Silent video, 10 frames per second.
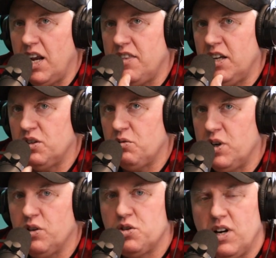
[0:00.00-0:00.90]
think the
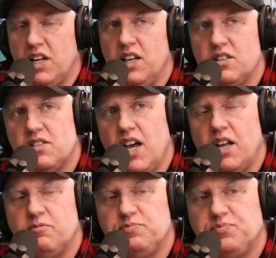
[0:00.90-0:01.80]
real trick is
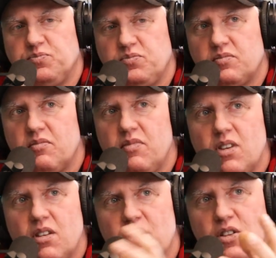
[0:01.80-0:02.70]
that
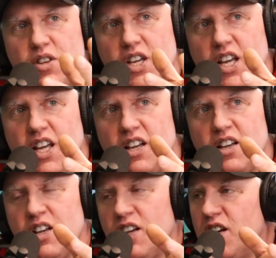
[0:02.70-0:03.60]
the
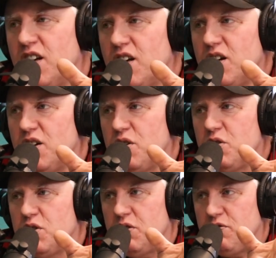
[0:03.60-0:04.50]

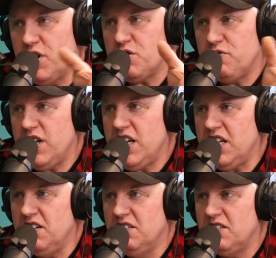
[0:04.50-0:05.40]
fish
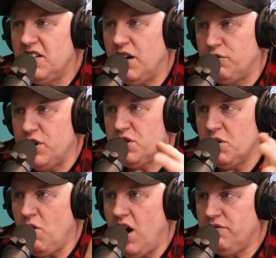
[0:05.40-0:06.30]
feed every
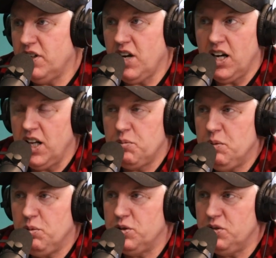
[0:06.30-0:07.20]
so often, kind of like
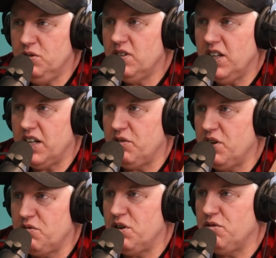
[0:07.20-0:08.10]
people do. Like
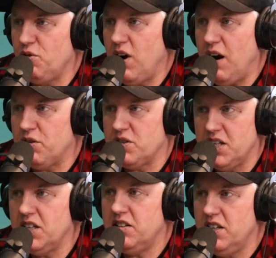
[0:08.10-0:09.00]
every 3 or 4 hours,
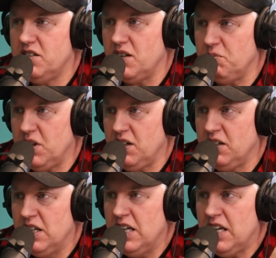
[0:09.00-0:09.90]
they need to eat something.
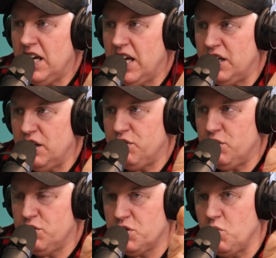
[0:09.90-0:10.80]
And if
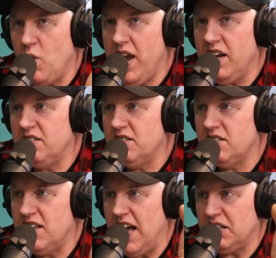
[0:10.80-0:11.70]
you just wait
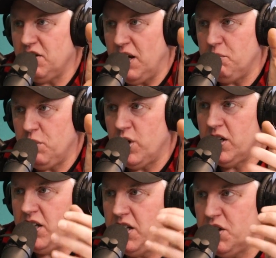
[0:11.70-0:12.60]
that time
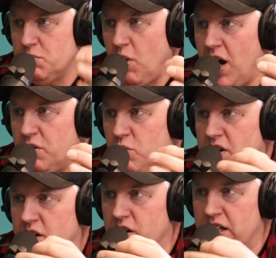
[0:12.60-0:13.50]
period in a spot
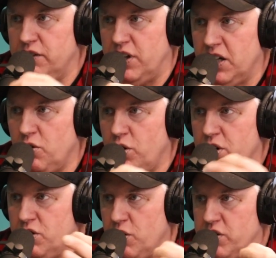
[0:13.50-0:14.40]
where they're living, or
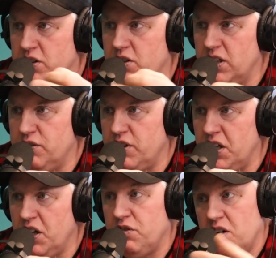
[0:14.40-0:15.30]
that they're
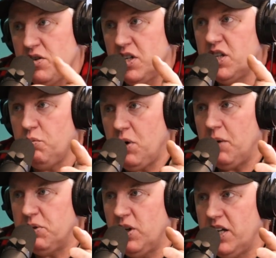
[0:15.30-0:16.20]
living, eventually they'll
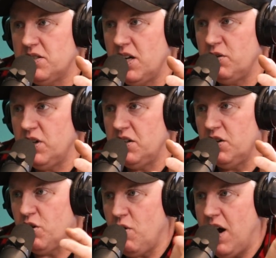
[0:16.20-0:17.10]
pop their heads out and
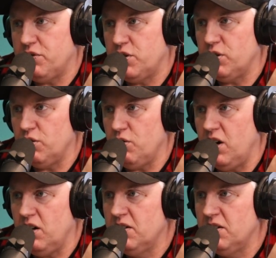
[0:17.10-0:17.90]
they'll go after your lure.